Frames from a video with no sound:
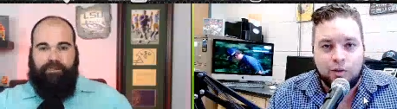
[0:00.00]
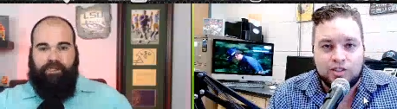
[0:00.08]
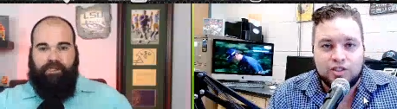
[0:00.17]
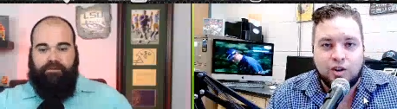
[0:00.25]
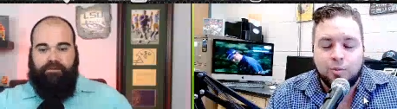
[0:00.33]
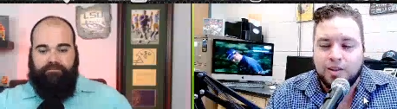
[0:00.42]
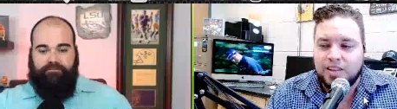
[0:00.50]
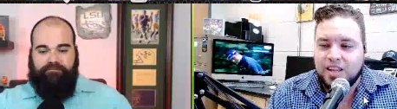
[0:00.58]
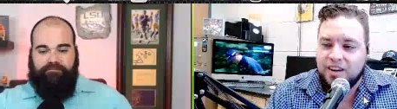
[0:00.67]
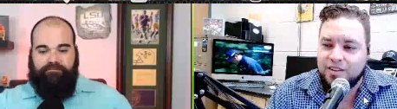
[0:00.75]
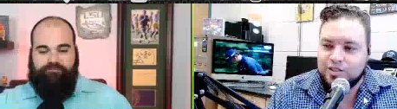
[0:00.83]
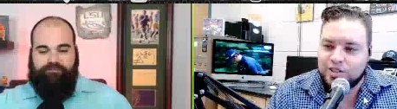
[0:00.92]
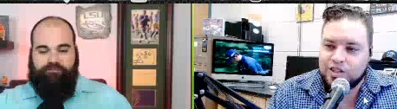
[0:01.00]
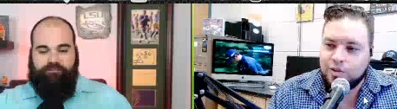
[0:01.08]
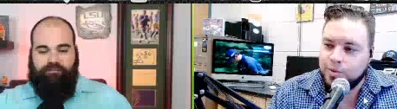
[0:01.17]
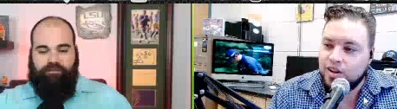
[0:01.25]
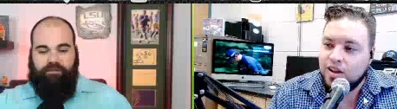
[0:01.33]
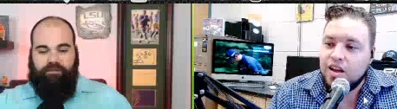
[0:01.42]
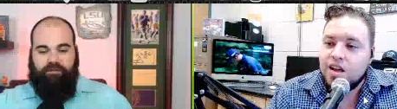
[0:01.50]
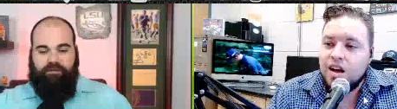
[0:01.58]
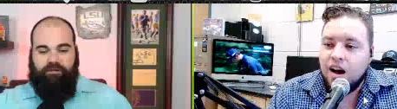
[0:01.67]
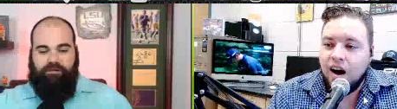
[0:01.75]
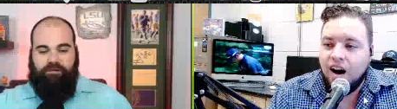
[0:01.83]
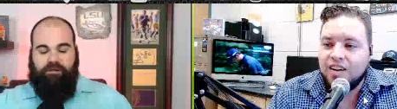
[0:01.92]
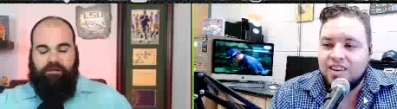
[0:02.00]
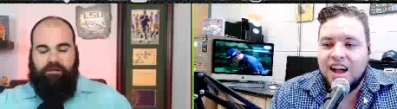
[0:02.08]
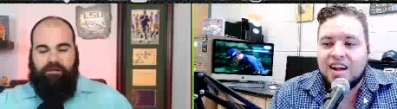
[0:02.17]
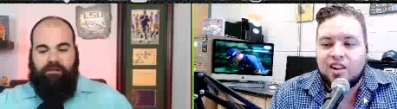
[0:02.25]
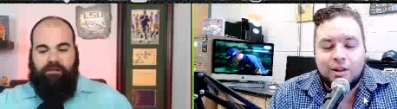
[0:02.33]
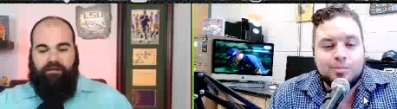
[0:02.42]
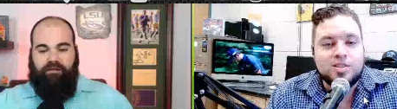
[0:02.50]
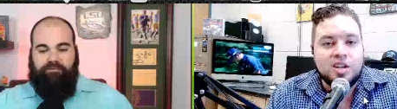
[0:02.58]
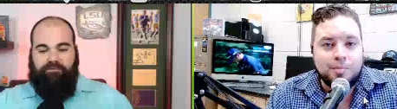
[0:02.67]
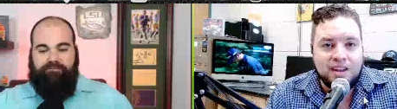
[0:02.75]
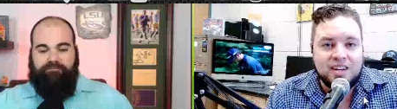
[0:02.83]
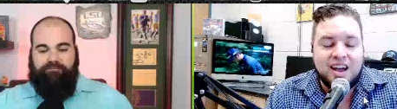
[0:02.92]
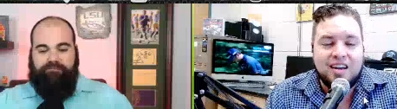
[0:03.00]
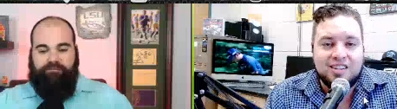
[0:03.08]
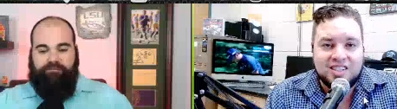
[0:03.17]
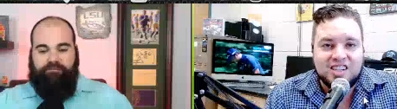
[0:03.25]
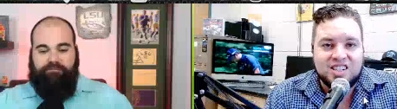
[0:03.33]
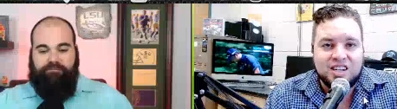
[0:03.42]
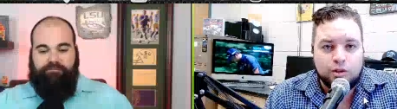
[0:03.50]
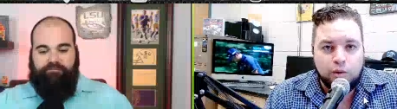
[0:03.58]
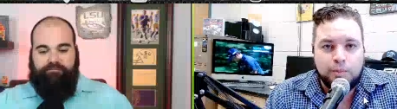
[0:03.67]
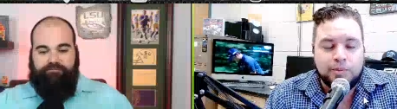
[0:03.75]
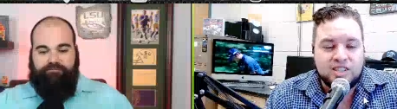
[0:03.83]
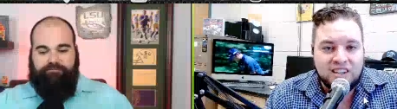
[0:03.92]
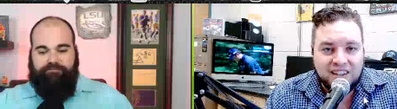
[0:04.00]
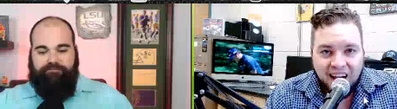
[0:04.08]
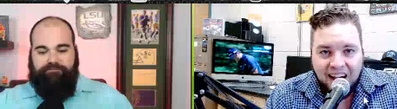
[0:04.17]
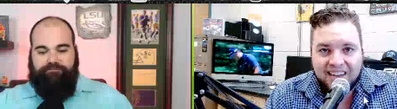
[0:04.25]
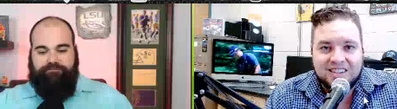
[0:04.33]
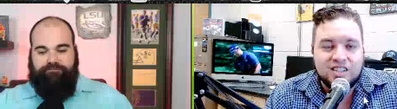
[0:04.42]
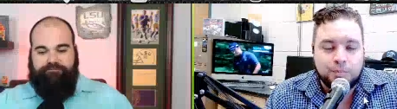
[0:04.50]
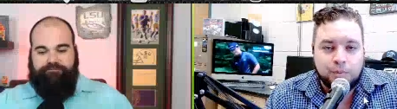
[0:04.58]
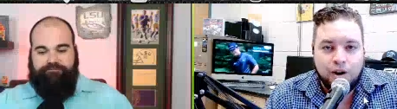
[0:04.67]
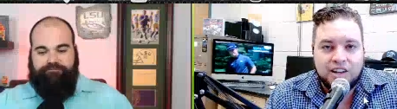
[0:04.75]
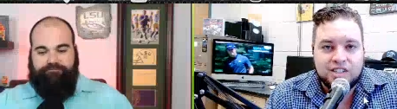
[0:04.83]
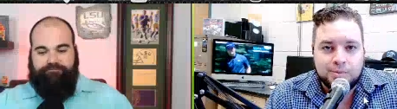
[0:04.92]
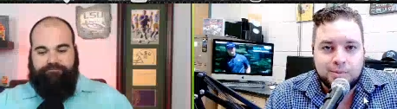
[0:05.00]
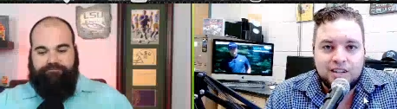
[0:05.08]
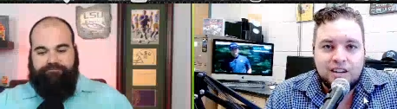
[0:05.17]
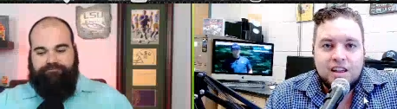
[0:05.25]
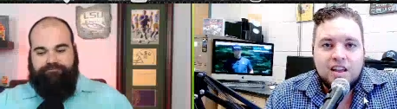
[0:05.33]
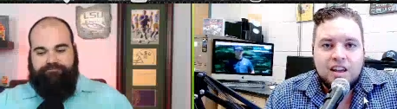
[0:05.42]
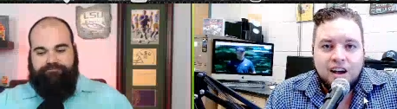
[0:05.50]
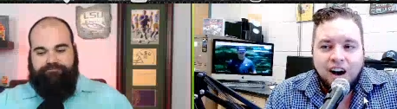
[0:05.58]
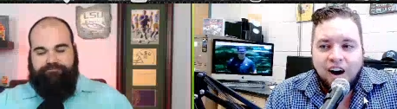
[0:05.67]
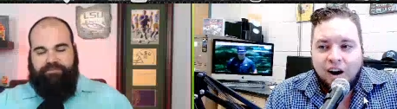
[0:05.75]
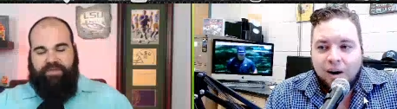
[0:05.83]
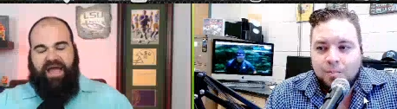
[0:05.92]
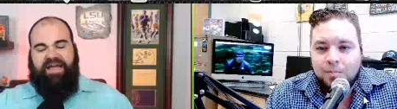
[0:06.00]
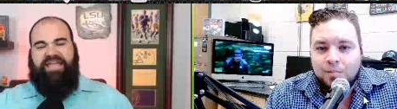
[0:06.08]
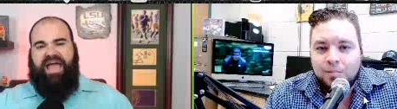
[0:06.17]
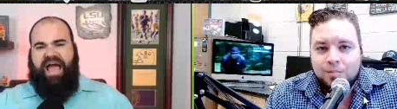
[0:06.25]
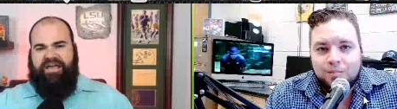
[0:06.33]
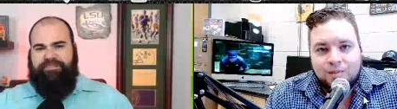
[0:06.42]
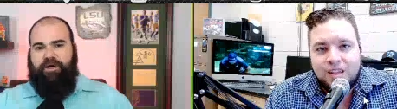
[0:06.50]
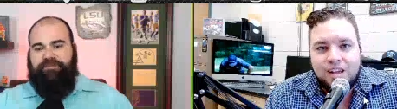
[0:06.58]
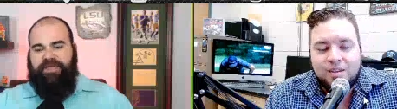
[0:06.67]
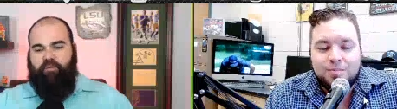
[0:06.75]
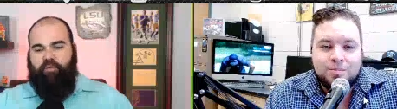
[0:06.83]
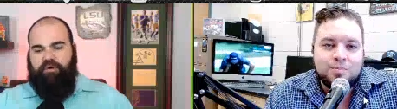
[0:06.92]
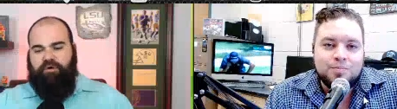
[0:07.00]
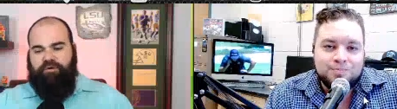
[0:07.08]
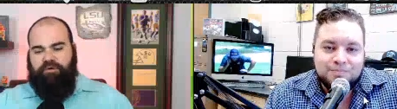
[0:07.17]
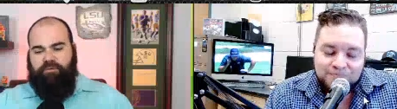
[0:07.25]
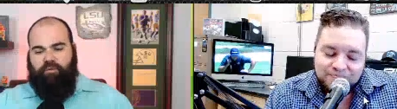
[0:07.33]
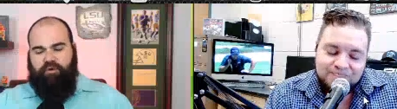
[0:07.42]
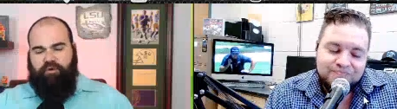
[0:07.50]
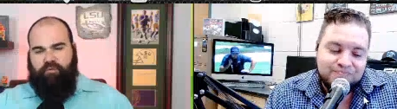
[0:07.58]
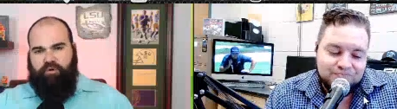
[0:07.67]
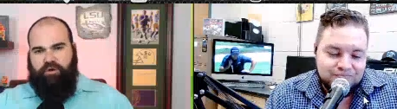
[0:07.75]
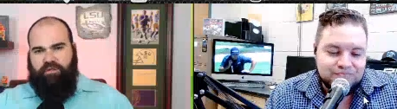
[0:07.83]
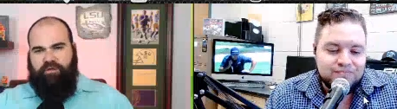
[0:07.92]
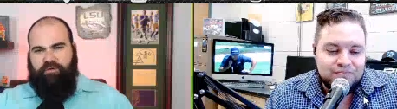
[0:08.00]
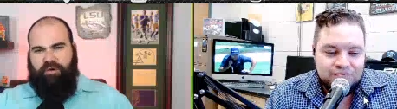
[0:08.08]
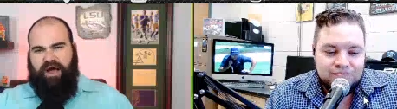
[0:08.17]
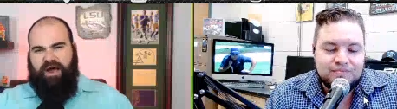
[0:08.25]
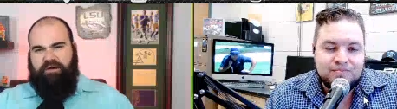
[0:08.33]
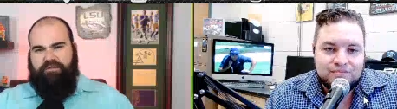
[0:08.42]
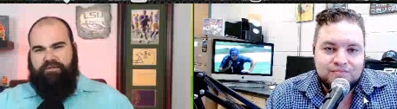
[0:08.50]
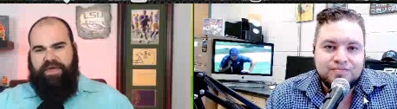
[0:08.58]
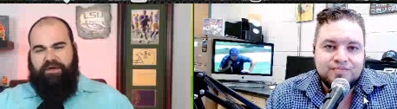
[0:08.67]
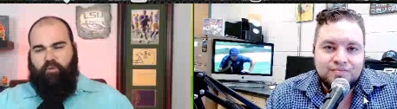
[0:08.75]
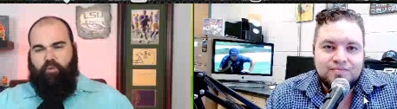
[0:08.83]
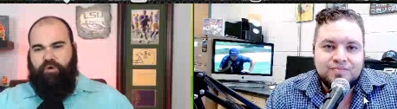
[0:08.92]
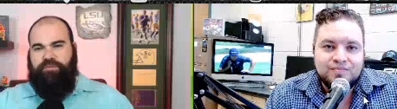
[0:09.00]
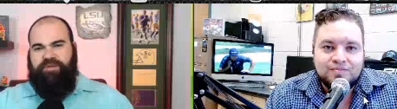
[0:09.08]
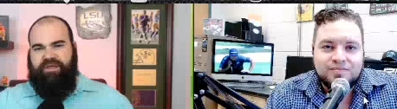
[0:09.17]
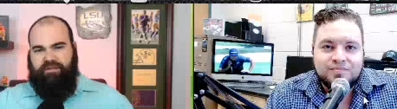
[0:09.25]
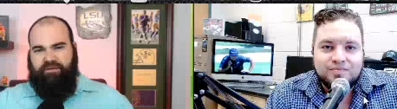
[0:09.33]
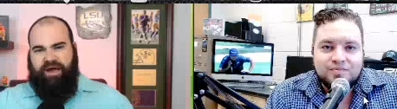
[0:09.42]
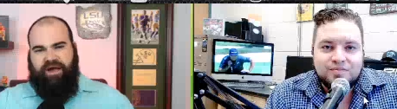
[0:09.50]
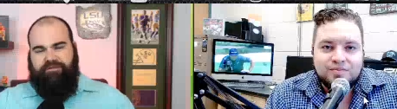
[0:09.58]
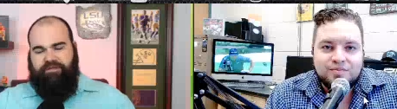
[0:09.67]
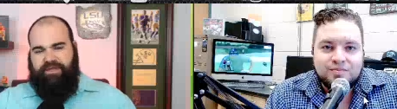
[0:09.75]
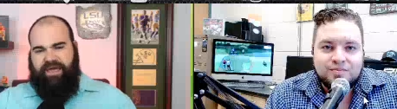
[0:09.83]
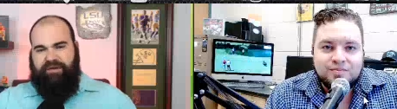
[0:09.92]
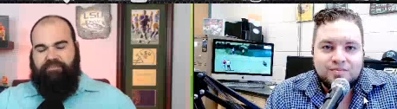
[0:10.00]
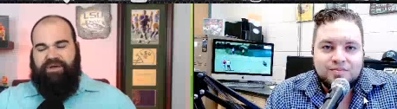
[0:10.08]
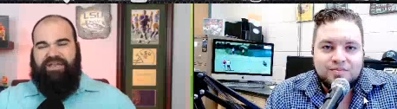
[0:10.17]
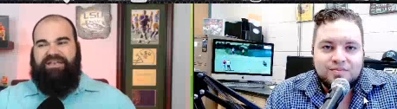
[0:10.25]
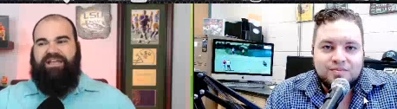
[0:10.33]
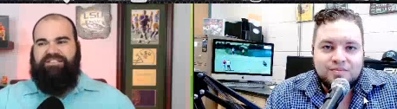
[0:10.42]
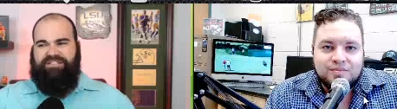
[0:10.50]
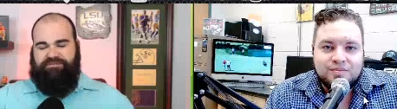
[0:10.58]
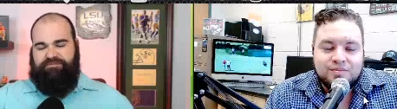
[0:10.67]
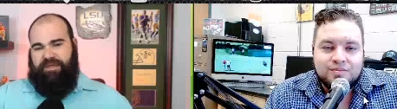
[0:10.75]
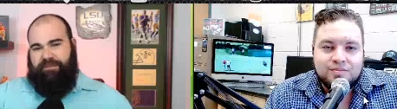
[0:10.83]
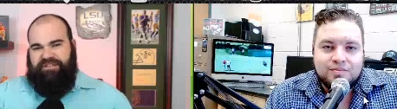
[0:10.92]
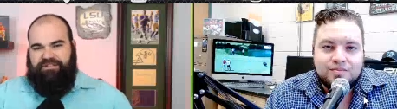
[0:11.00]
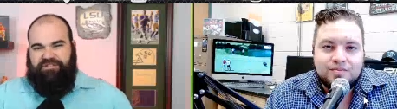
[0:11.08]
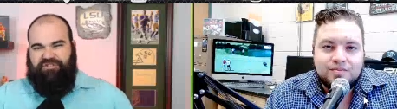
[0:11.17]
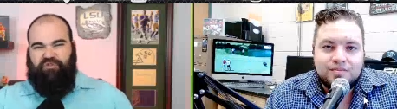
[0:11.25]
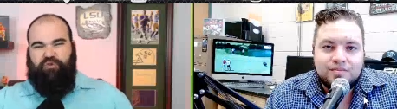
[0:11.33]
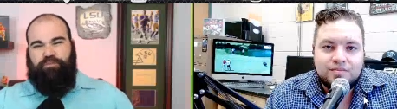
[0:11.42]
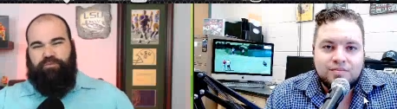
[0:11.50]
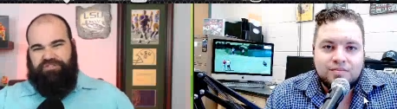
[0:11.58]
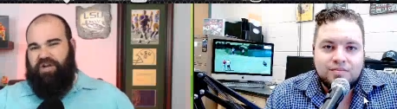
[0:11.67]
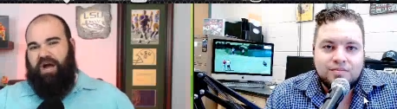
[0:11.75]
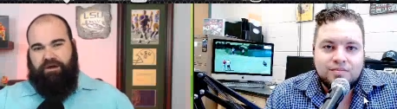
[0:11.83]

Speaker 1: to talk about that here in just a little bit. Uh, yeah, Clemson being down at sixty-three percent kind of surprised me. Um,
Speaker 2: uh, yeah, I thought they were, were were a little higher than that, or would be a little higher than that. But it doesn't, I mean, super shock